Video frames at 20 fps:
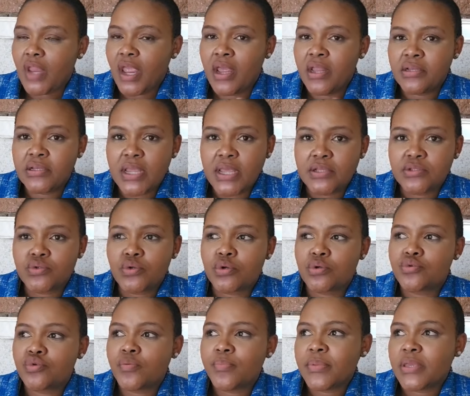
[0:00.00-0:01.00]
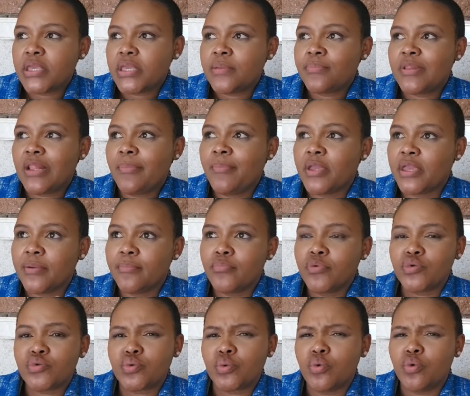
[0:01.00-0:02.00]
and, and talk to me Mhlambe
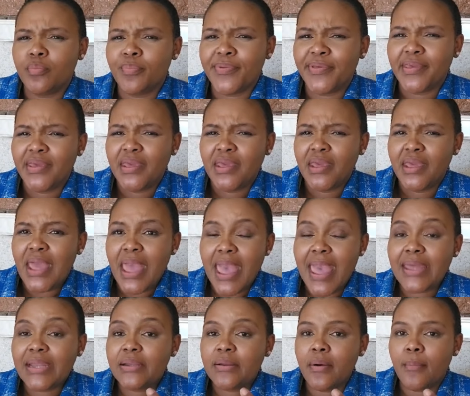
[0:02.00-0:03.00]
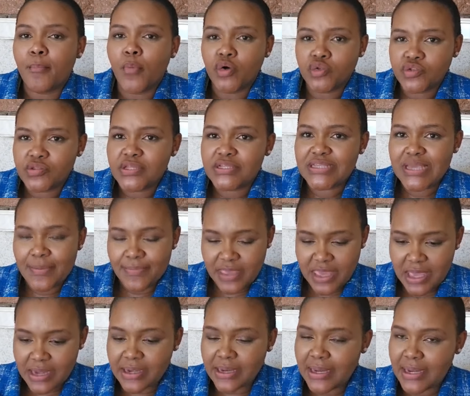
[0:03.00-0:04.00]
ngimbuza ukuphi and most of the time
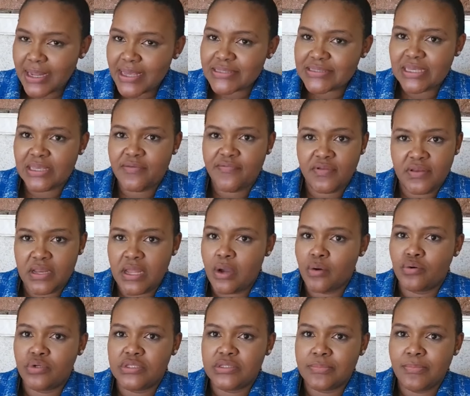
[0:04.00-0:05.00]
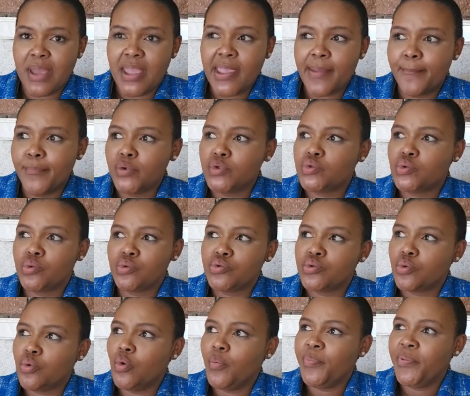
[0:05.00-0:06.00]
I that even now ukuthi mangimbuza
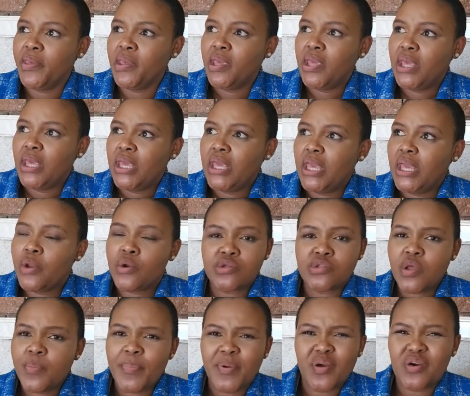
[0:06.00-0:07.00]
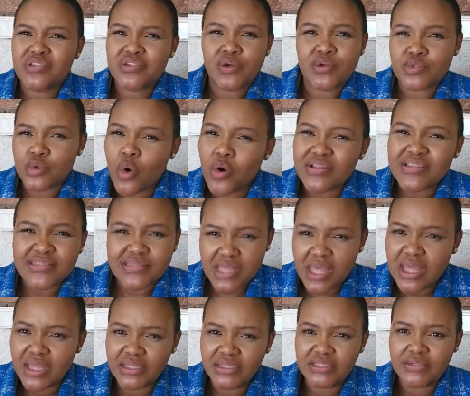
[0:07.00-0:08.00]
ukuthi ukuphi it was not because I was
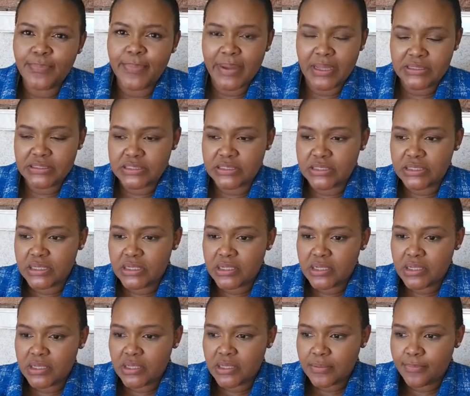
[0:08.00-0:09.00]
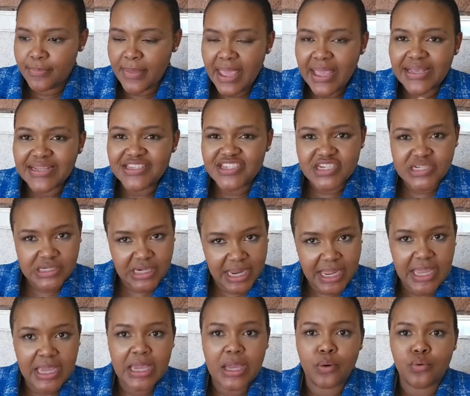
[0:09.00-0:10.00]
concerned but being
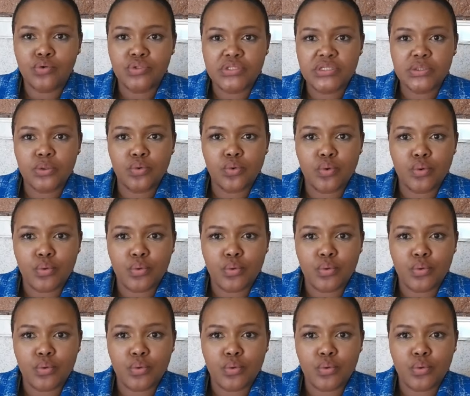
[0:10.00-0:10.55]
track ukuthi